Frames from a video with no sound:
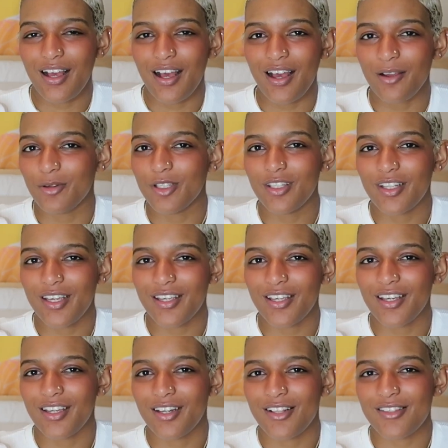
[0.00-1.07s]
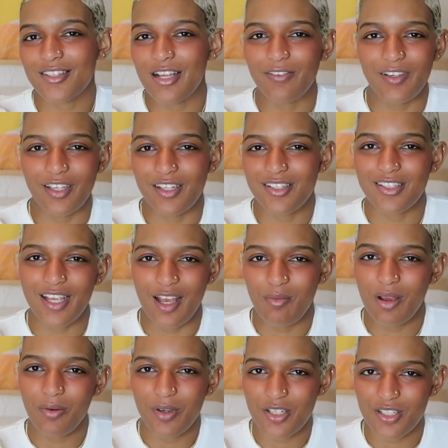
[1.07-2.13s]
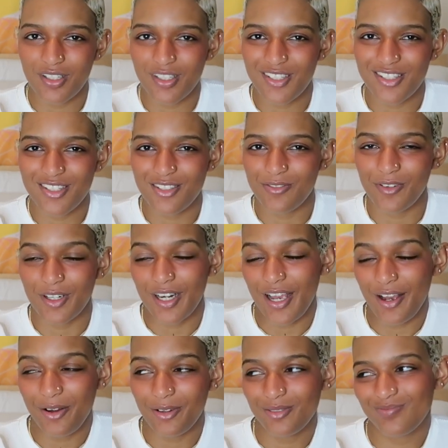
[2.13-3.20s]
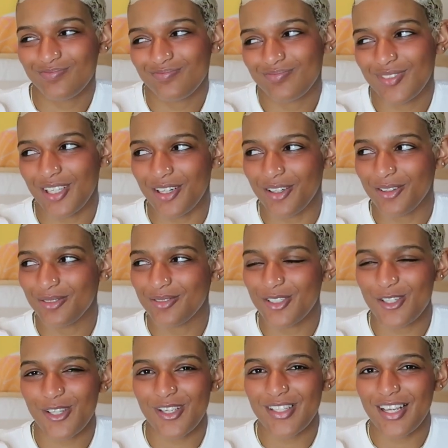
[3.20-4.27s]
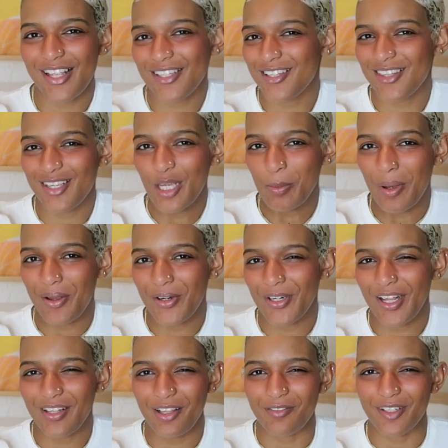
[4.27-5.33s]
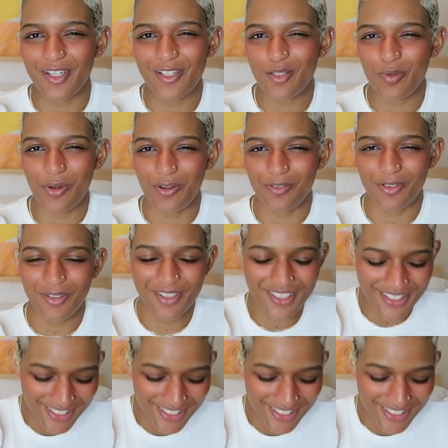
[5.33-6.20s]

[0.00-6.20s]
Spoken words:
I really like it, and it's definitely going to stay on my wish list for now, you know, just because I like to think about it. I love it. It's beautiful.